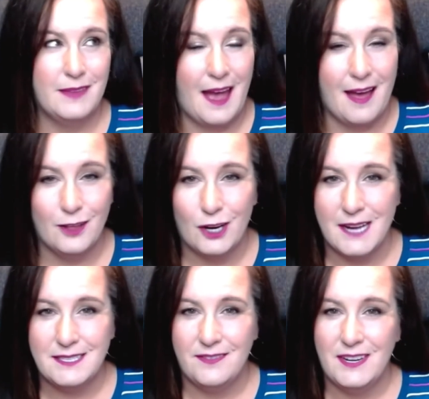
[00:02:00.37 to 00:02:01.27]
calendar
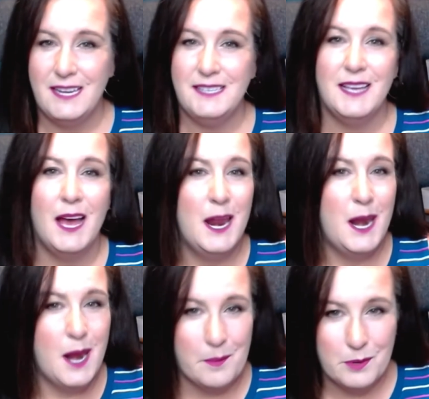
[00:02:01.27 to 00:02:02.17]
activities,
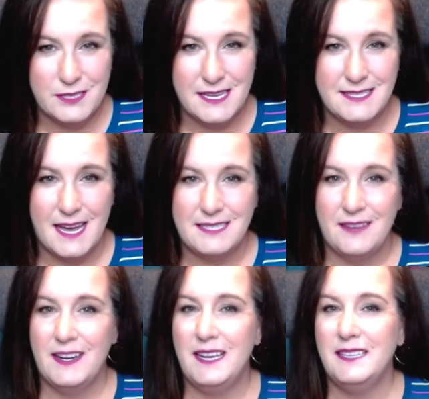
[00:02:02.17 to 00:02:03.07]
number sense
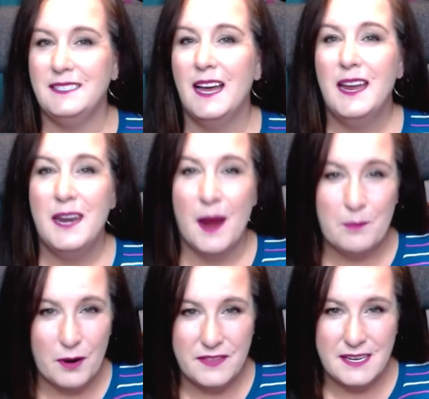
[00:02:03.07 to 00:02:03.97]
activities, number of the